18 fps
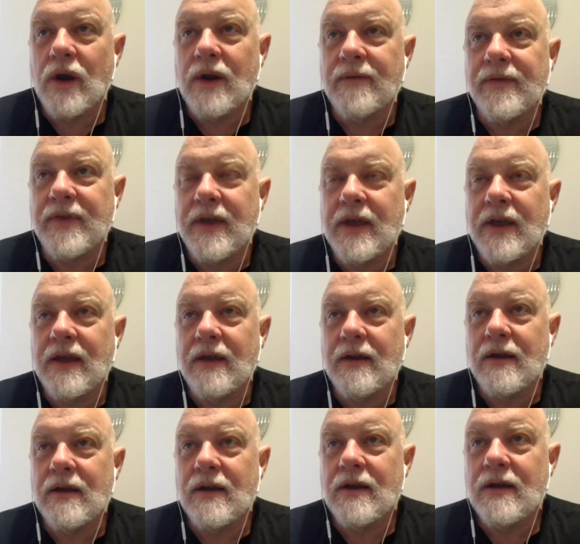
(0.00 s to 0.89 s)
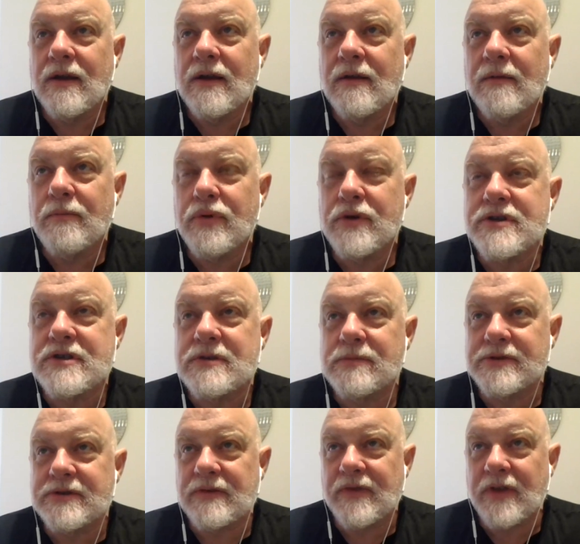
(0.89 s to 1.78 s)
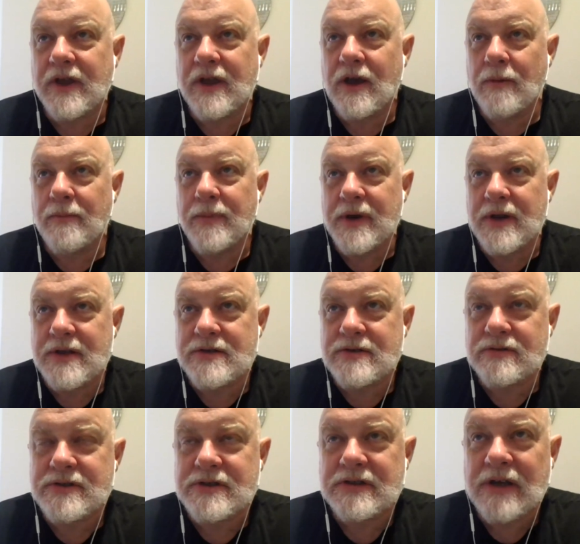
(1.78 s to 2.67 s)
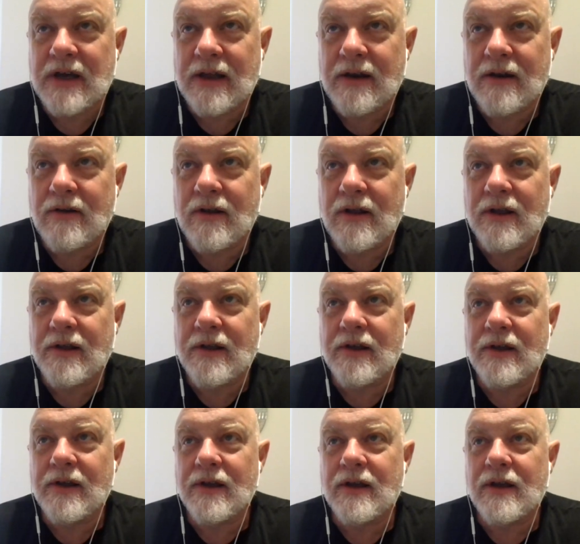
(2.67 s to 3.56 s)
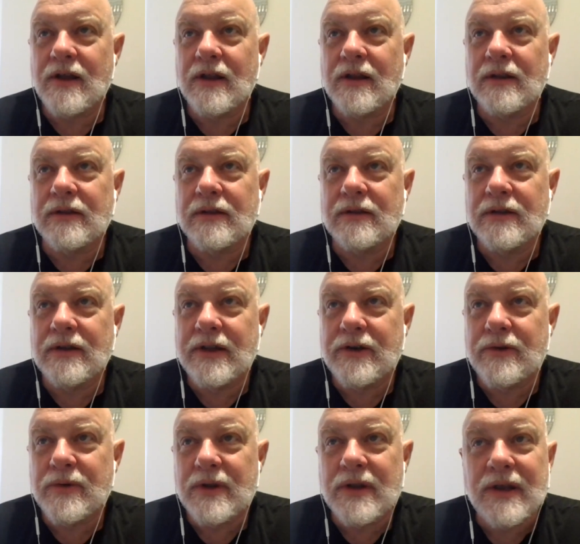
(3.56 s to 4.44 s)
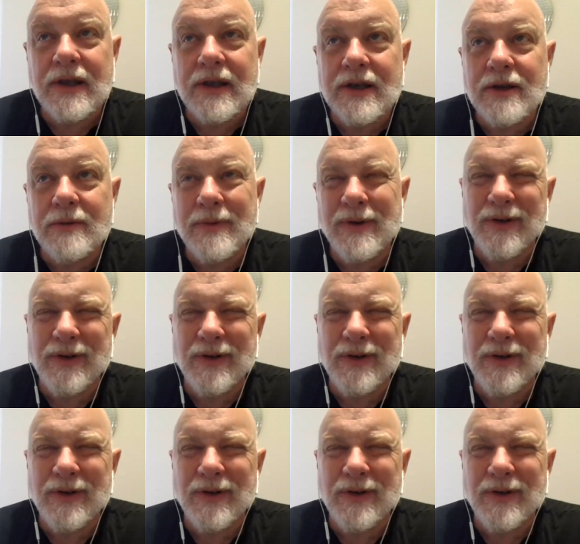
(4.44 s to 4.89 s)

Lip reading: the principals of the company, so it's not literally independent.